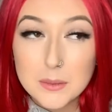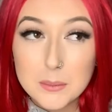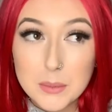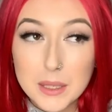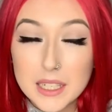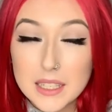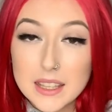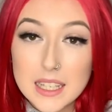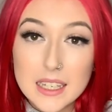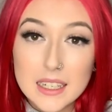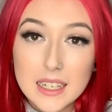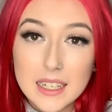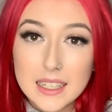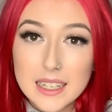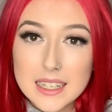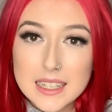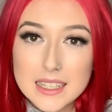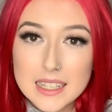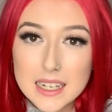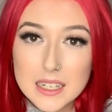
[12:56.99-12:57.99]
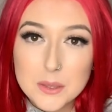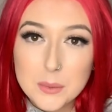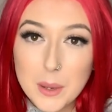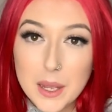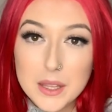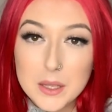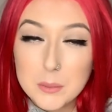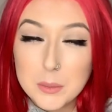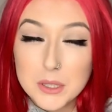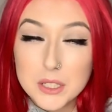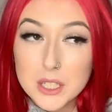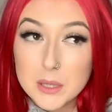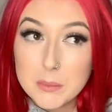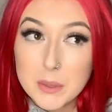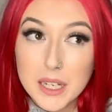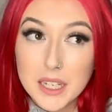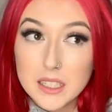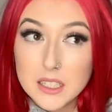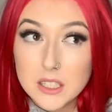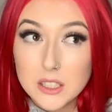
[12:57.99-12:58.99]
But then I guess that's why the butcher
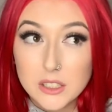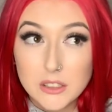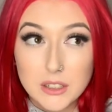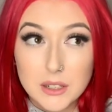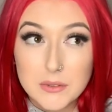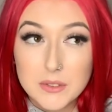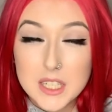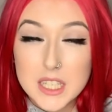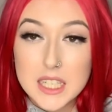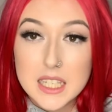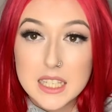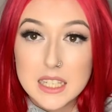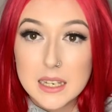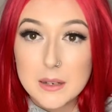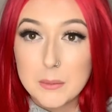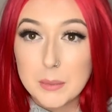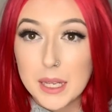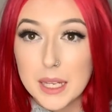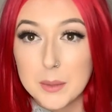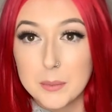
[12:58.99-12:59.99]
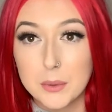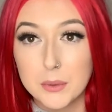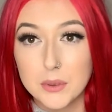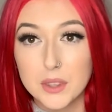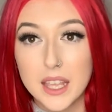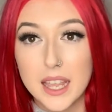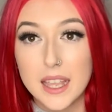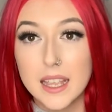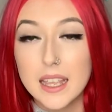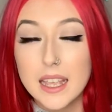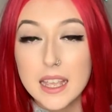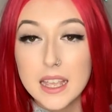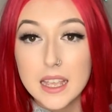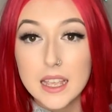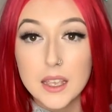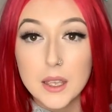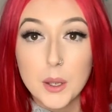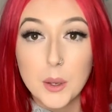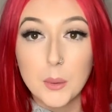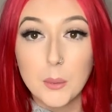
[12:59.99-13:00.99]
picked drifters and people that
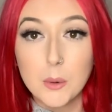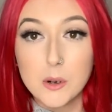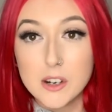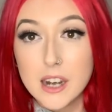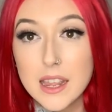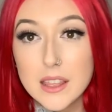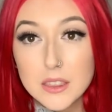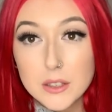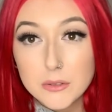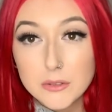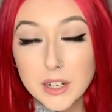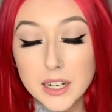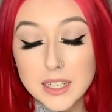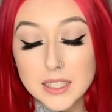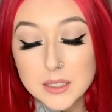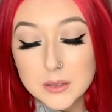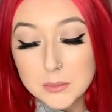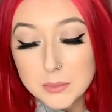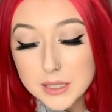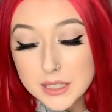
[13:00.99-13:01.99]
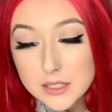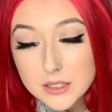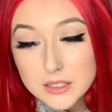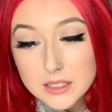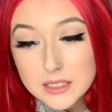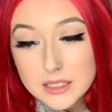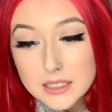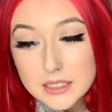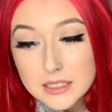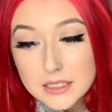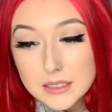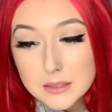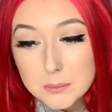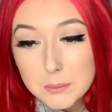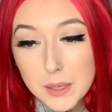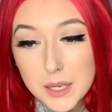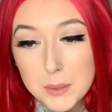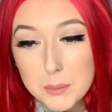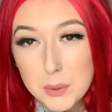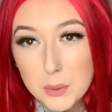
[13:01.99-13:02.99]
were at the run, because
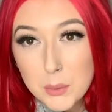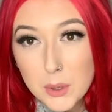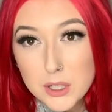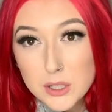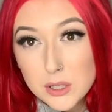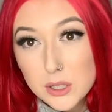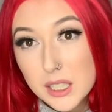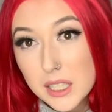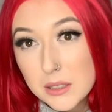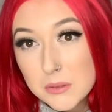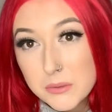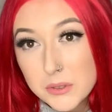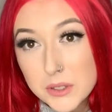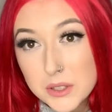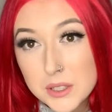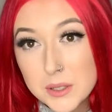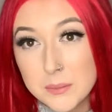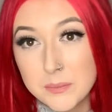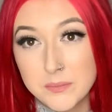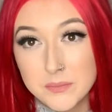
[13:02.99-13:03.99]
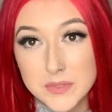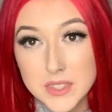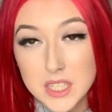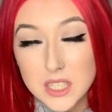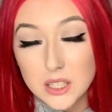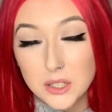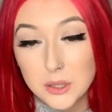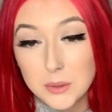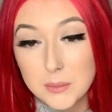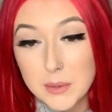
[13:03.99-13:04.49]
people weren't looking for them, so